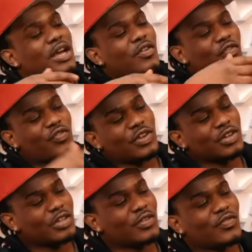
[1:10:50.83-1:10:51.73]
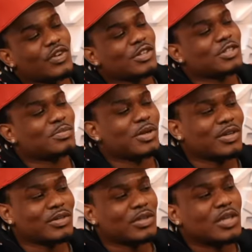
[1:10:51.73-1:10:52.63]
They not gonna feel your verse,
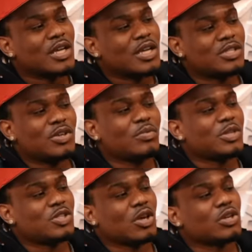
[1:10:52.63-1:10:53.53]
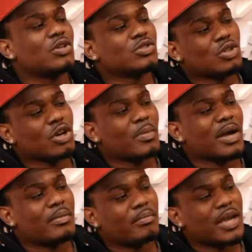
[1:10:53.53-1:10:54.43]
bro. I'm leaving. You gonna be talk. You gonna talk
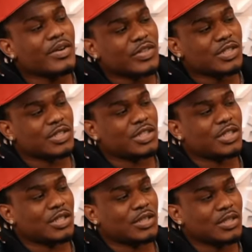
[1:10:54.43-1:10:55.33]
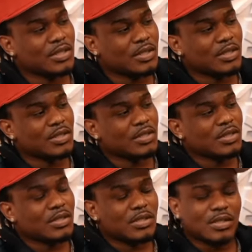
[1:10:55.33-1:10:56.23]
about Marys and shit. I'm
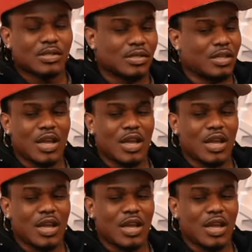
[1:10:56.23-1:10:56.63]
leaving you.